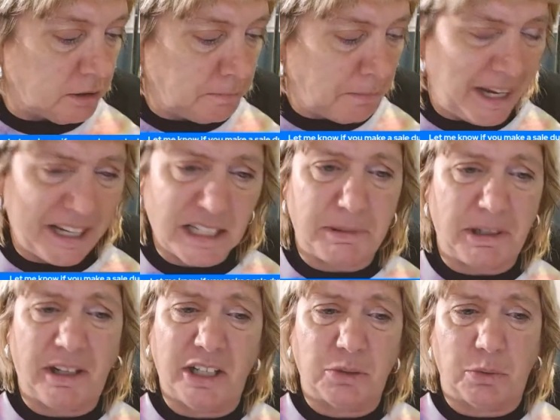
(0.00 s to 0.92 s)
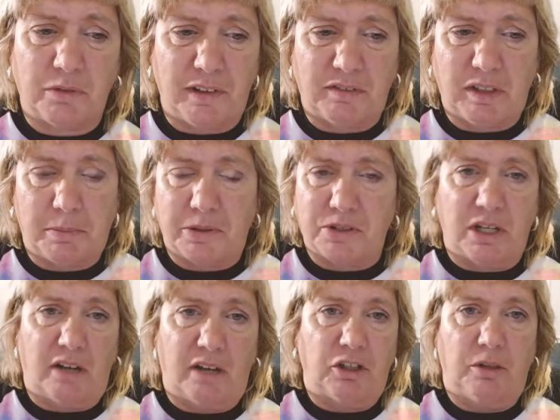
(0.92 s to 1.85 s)
my experience with fifty
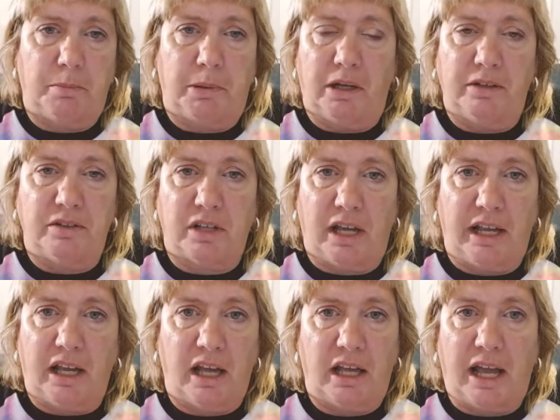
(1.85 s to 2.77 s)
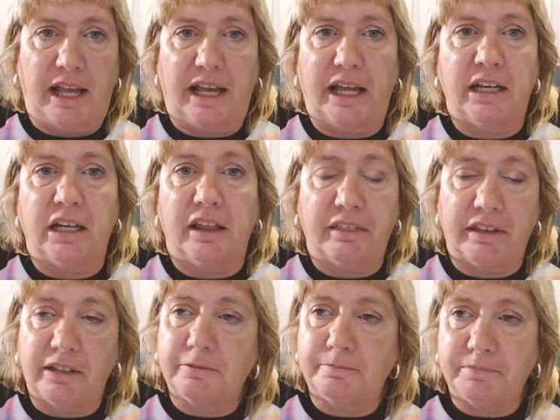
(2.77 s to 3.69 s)
percent off coupons, I got, I got
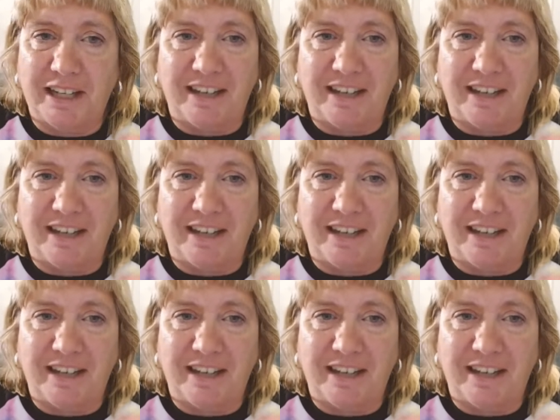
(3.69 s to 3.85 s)
nothing.